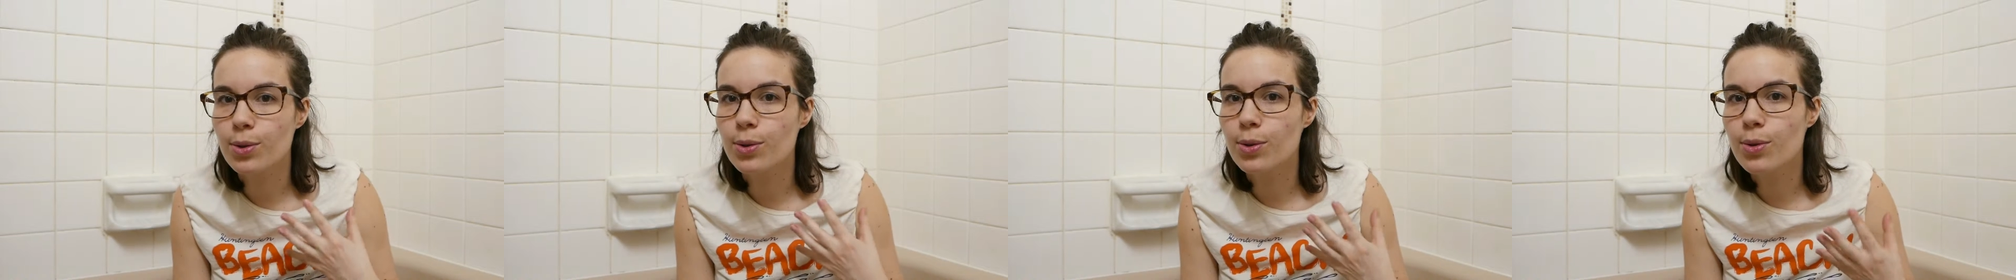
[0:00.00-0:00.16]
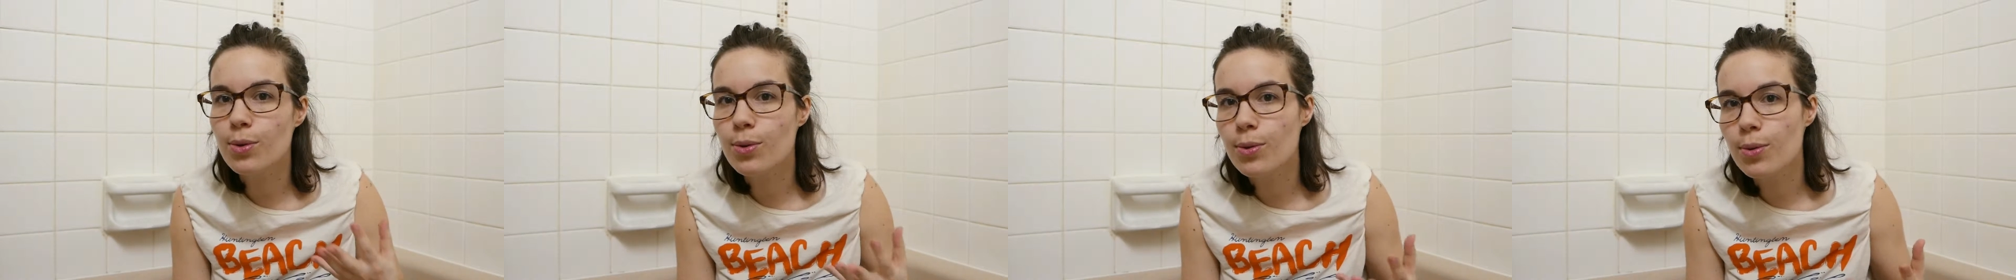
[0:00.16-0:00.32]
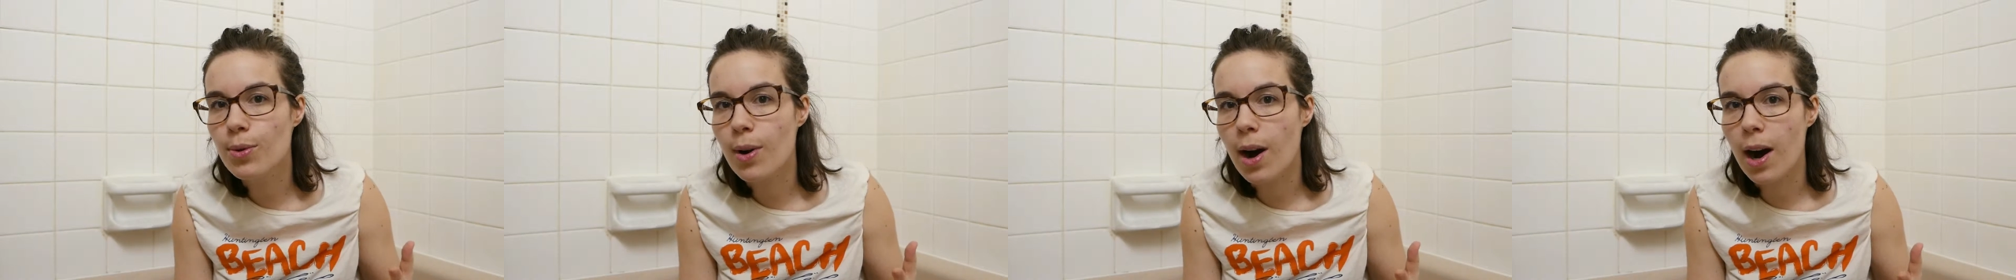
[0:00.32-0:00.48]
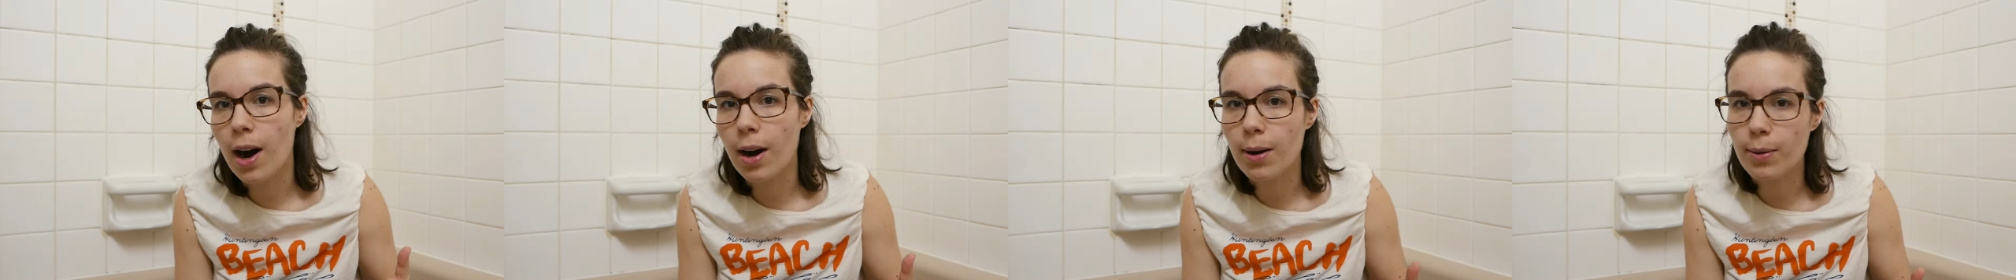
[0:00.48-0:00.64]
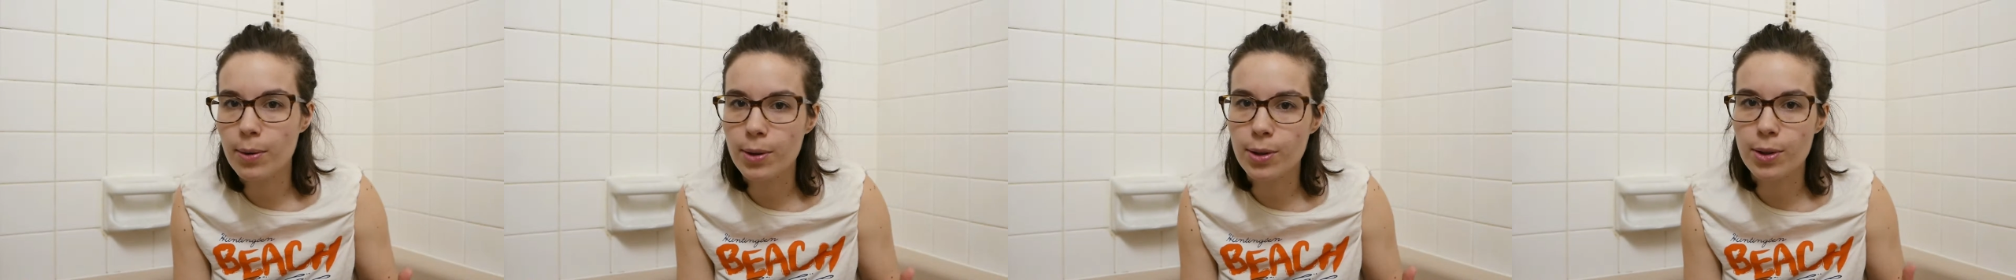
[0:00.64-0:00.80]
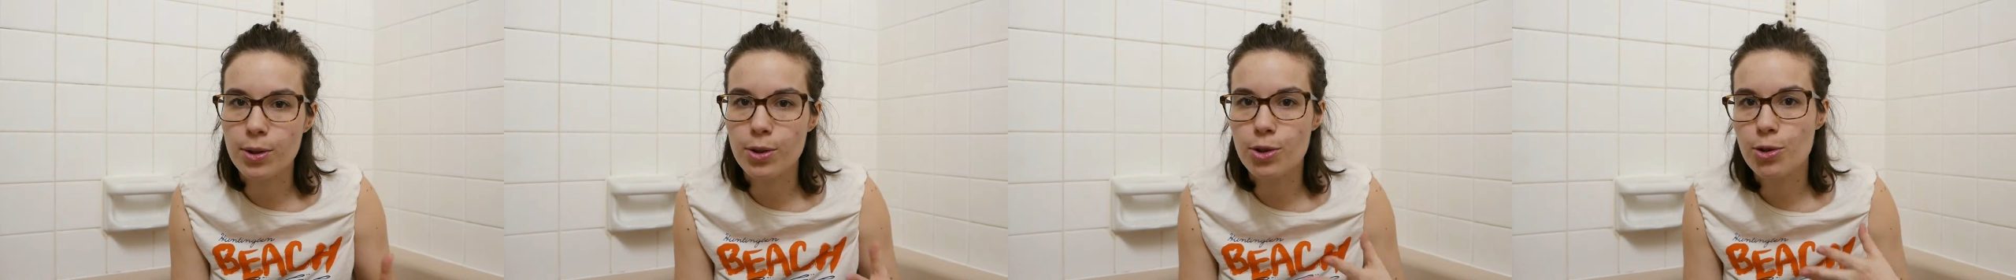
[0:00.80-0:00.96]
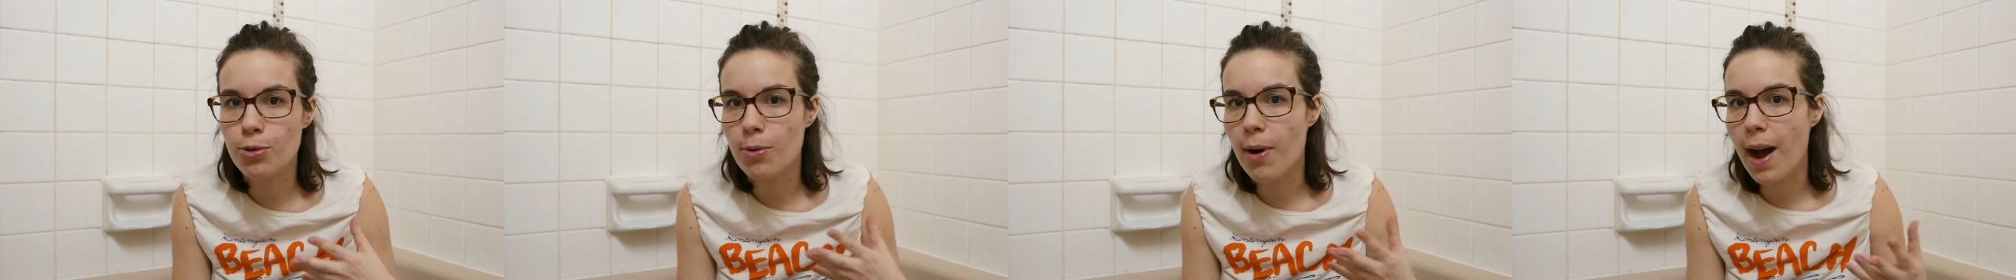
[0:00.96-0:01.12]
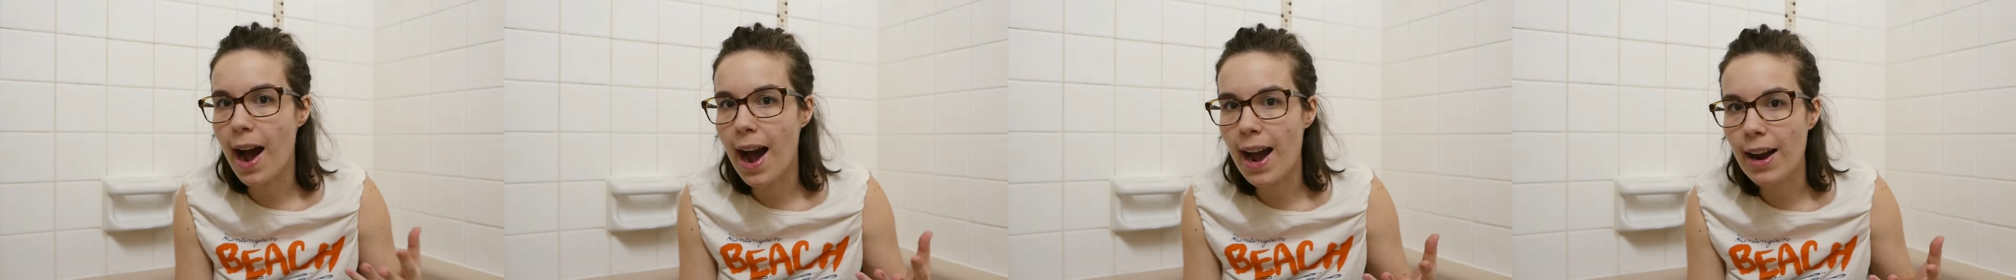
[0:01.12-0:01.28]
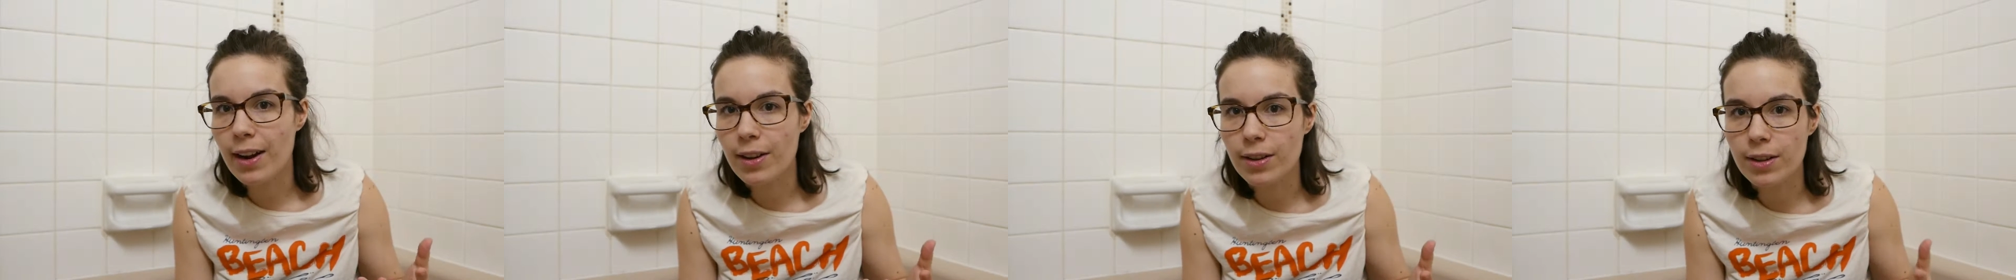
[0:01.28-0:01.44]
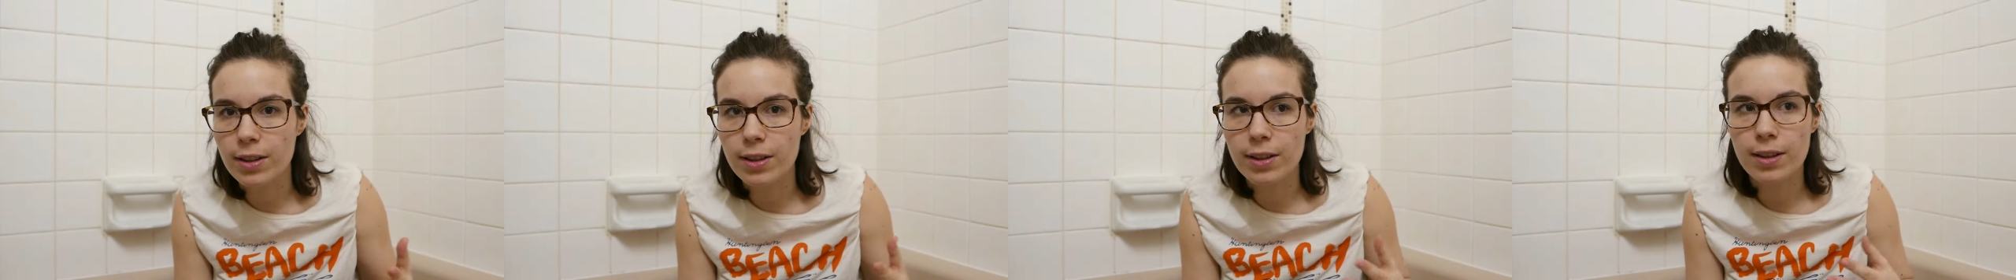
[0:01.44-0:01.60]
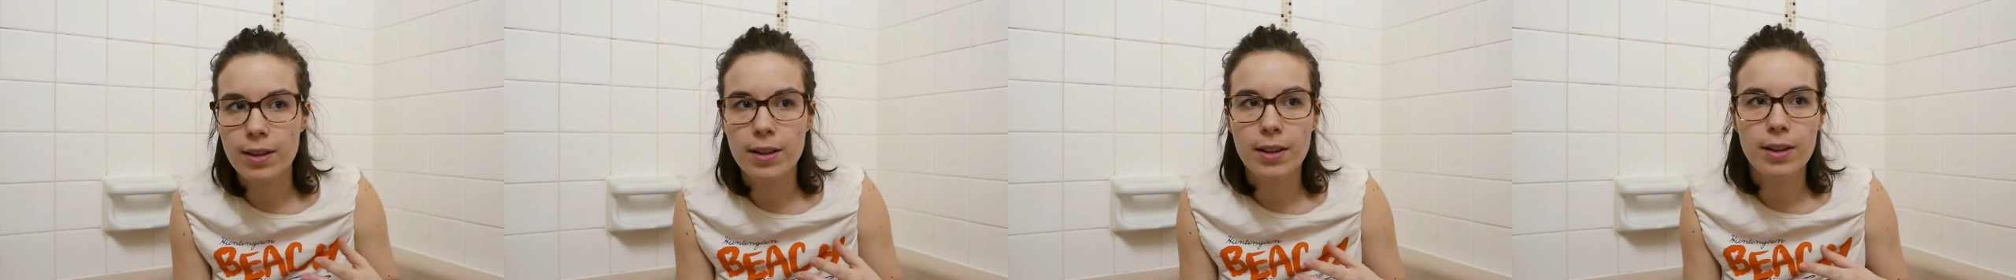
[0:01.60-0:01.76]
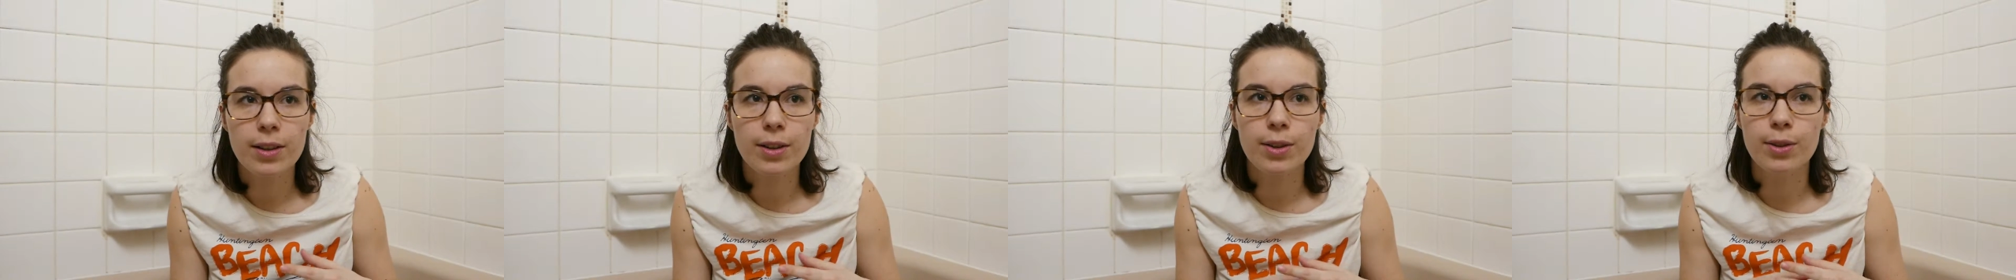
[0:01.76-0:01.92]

2 hour trial,